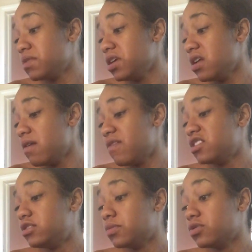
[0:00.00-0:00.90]
meat, and
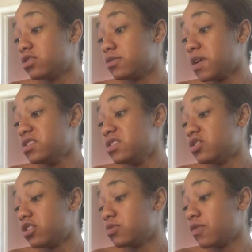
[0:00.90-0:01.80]
vegetables, and spicy
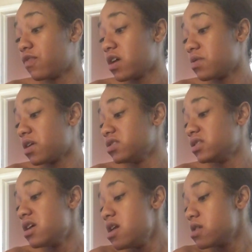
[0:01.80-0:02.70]
sauce with fried
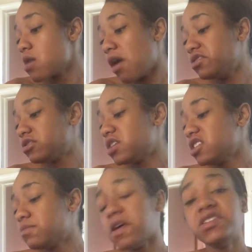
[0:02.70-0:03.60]
rice. It's not
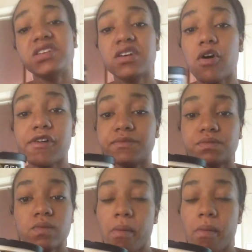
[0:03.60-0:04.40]
spicy at all.